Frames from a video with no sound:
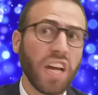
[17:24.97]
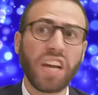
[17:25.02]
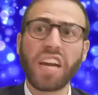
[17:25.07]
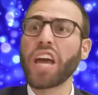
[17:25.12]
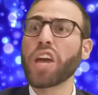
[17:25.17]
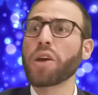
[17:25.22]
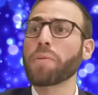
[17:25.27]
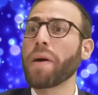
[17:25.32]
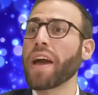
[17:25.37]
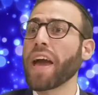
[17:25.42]

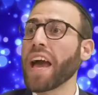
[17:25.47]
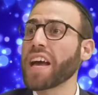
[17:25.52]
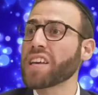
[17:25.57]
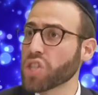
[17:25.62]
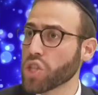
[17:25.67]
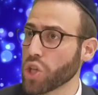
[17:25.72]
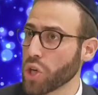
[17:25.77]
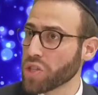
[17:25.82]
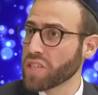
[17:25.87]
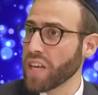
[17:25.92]
Now you might
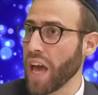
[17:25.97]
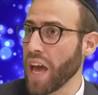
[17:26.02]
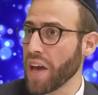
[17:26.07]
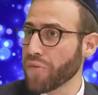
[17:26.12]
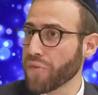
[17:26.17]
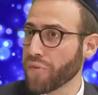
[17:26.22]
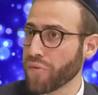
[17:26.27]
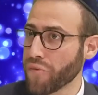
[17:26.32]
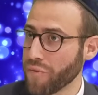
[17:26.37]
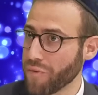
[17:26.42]
ask,
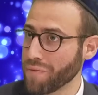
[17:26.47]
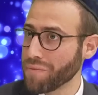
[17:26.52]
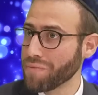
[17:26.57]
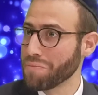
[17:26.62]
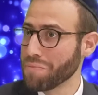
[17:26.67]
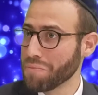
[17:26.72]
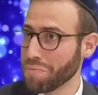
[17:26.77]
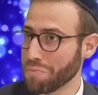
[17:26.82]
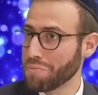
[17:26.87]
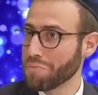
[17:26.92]
Yosef,
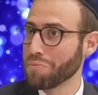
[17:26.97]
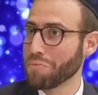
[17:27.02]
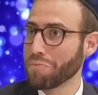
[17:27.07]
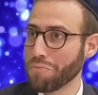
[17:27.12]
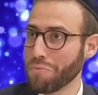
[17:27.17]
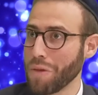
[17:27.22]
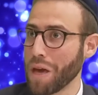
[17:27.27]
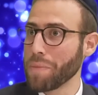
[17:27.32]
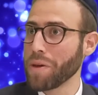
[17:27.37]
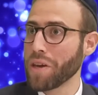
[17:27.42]

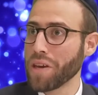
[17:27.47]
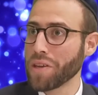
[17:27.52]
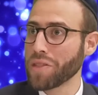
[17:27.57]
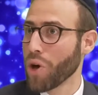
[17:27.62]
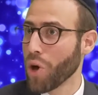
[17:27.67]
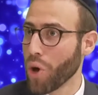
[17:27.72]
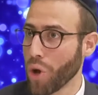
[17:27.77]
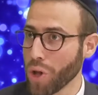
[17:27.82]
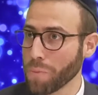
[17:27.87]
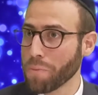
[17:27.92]
maybe
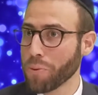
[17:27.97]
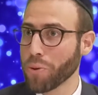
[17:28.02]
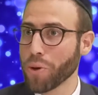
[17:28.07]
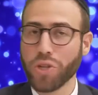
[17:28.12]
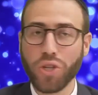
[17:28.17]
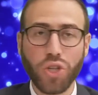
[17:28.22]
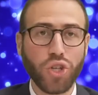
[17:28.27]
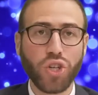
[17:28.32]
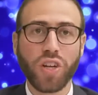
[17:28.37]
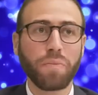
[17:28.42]
the whole
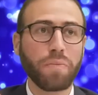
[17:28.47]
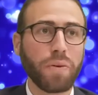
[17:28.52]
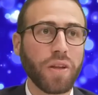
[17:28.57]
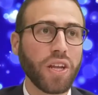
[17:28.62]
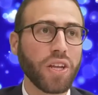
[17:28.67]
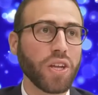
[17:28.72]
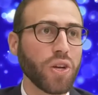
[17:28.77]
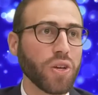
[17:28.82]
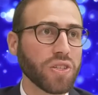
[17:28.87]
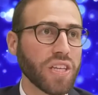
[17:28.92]
portion should have been
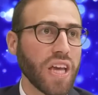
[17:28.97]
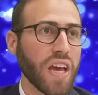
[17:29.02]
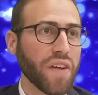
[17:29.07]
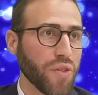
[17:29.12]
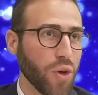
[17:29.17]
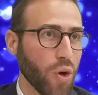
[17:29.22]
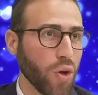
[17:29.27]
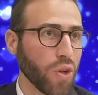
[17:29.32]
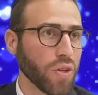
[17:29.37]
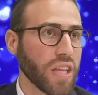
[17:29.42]
in
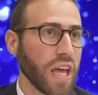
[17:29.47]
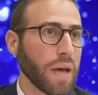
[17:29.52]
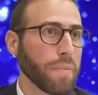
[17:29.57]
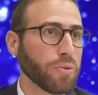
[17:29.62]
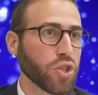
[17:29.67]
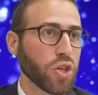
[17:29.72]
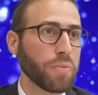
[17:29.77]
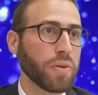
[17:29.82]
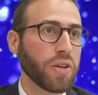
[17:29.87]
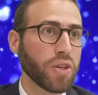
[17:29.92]
Yosef, the whole
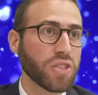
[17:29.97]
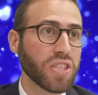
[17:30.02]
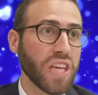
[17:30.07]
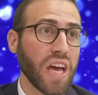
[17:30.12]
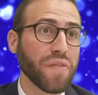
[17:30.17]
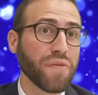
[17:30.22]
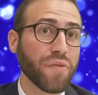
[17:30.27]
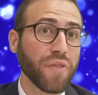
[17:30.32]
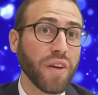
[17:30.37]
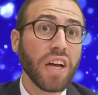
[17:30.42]
temple should have been
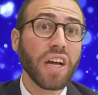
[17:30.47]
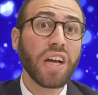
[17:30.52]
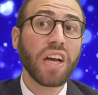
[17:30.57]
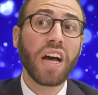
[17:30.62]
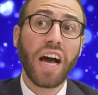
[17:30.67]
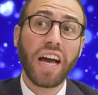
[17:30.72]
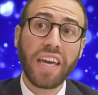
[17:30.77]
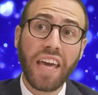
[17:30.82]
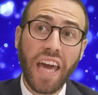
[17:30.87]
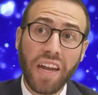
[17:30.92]
Yosef.
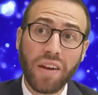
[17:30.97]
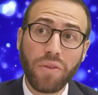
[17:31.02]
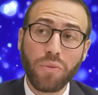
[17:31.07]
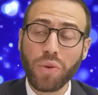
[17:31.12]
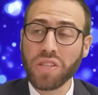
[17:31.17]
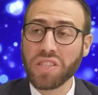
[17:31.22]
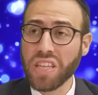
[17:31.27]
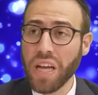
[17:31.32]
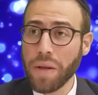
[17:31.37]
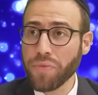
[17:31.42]
Again,
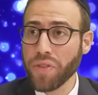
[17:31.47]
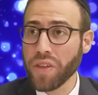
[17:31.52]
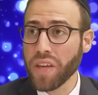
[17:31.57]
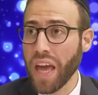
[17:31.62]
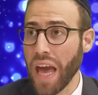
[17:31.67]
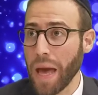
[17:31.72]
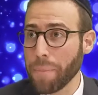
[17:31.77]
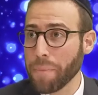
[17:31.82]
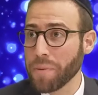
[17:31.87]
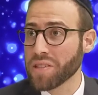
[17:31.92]
when something
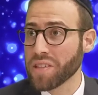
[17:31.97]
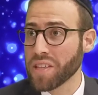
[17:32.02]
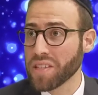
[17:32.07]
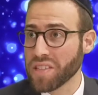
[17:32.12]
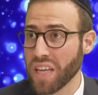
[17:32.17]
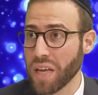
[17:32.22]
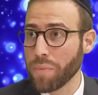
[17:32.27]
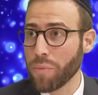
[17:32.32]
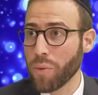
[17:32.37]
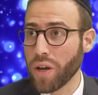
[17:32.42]
happens to
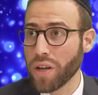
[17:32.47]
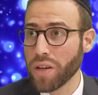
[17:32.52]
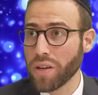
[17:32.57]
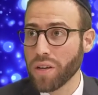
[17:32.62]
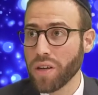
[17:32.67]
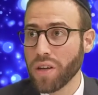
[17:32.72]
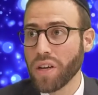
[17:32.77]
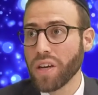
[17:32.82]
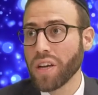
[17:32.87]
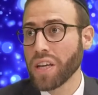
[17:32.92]

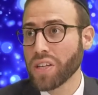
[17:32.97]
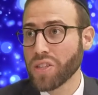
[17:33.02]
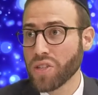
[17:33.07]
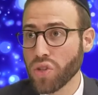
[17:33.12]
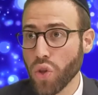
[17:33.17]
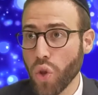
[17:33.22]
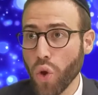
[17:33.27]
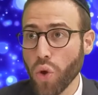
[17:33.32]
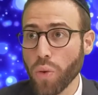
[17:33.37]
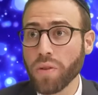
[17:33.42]
someone, it's
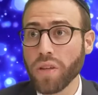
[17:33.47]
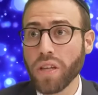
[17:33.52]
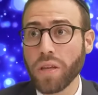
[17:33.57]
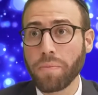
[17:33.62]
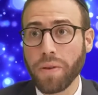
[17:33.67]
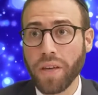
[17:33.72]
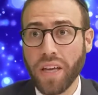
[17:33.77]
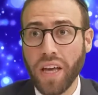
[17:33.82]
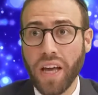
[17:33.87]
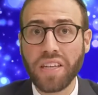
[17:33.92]
normally
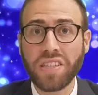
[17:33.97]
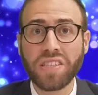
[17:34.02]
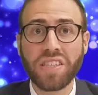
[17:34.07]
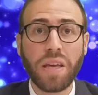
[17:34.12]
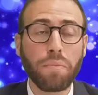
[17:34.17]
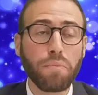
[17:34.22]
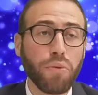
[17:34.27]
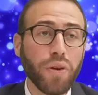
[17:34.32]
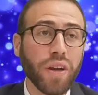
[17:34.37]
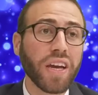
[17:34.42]
because
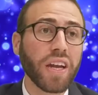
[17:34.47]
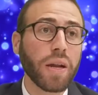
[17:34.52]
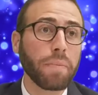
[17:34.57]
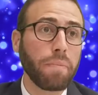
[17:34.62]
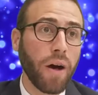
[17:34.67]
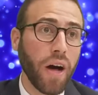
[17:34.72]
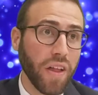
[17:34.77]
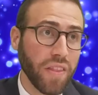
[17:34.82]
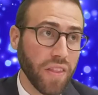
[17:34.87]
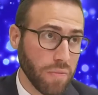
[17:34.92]
they bring it
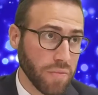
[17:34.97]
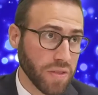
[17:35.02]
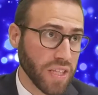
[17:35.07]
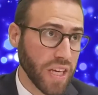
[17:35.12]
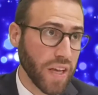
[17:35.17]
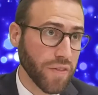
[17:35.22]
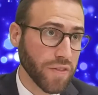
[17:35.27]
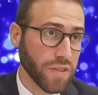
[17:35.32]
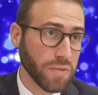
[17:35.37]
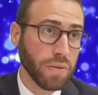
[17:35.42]
upon
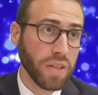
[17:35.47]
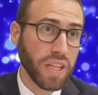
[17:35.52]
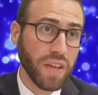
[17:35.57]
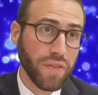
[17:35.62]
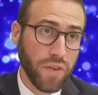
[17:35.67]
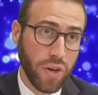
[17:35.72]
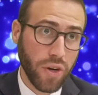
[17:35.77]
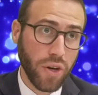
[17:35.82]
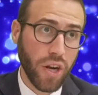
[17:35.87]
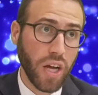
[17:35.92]
themselves,
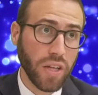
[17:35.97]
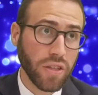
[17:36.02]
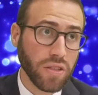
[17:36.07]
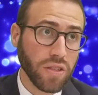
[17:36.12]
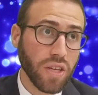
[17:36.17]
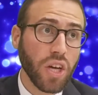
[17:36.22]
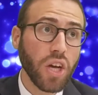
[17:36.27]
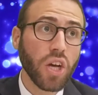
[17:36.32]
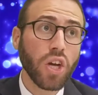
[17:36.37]
believe it or not.